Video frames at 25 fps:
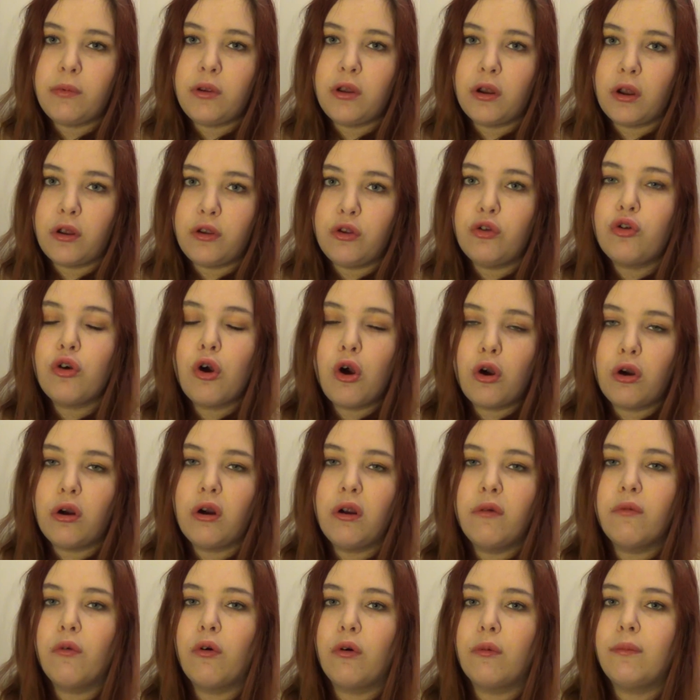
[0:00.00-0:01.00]
you know, you can't
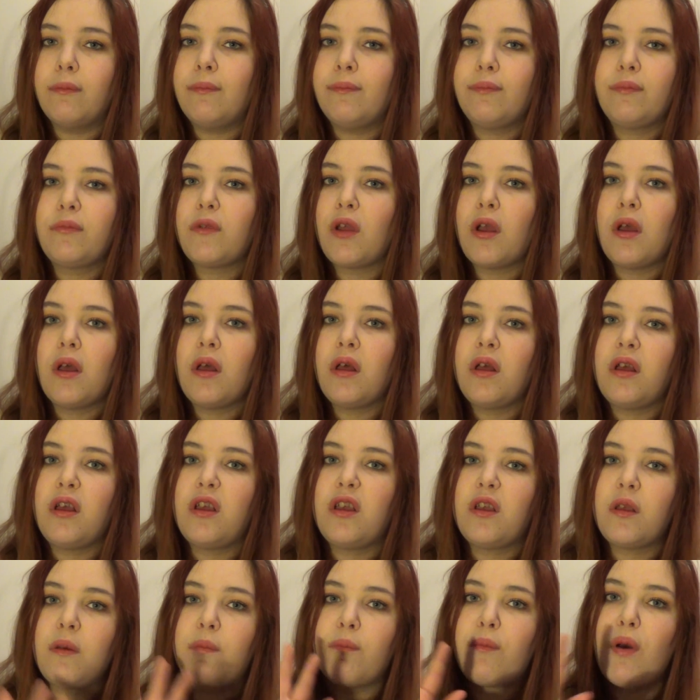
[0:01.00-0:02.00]
go wrong.
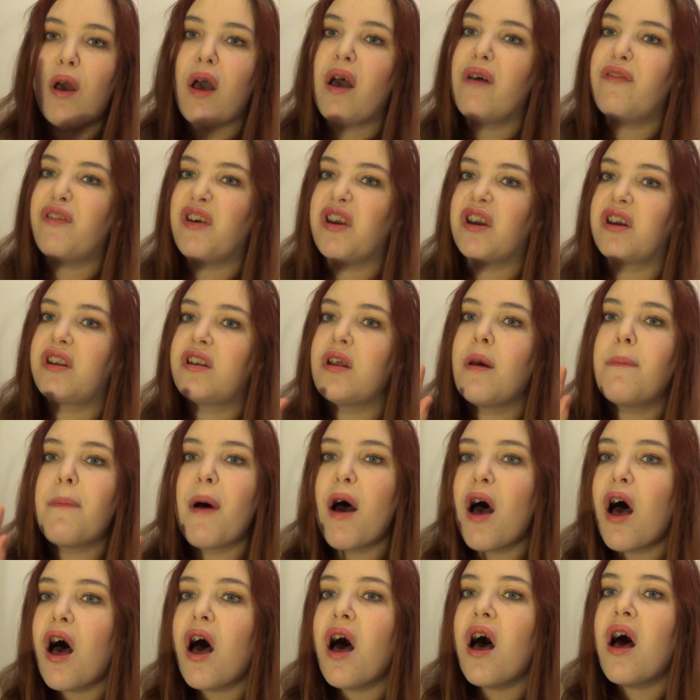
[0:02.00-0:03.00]
Perfect,
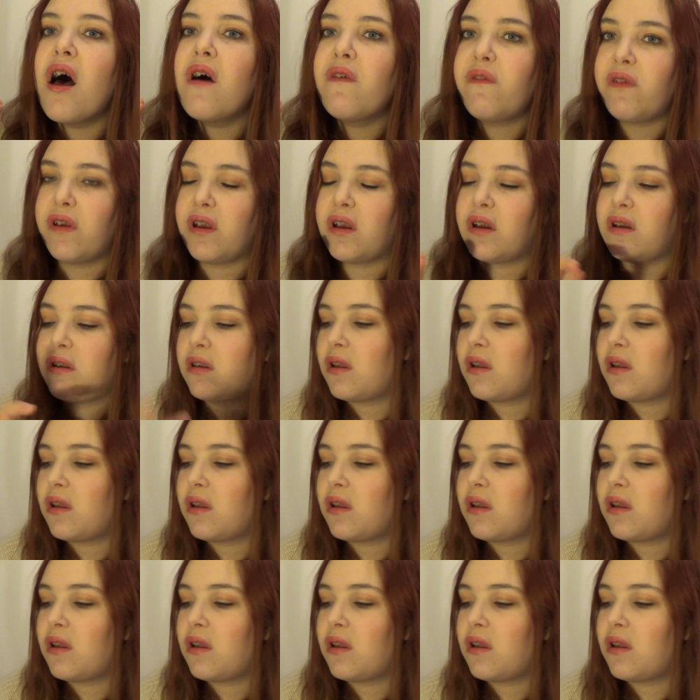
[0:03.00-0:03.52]
perfect.